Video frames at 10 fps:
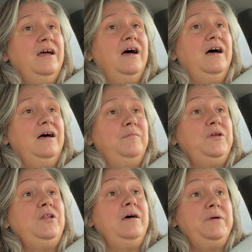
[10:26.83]
Um,
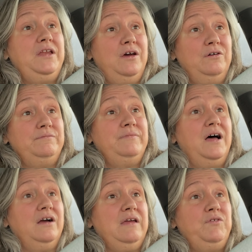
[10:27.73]
you let me know.
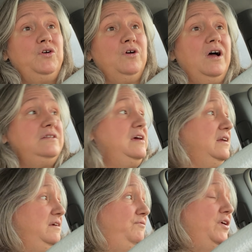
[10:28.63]
I'll give you her
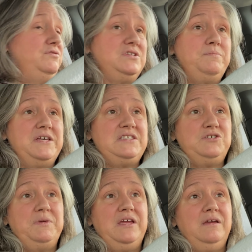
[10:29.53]
contact info. Just message
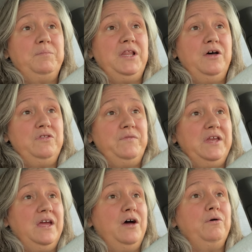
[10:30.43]
me below the
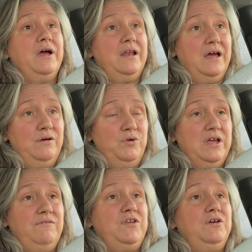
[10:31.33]
video and I will
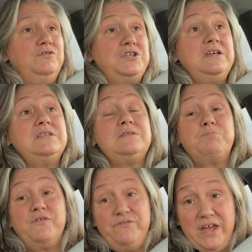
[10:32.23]
give you. She is
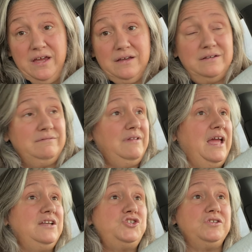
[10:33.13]
prophetic
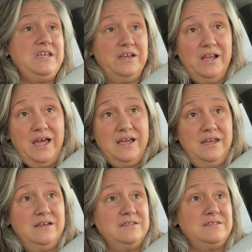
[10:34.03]
and she'll tell you like it
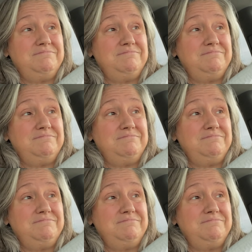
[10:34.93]
is.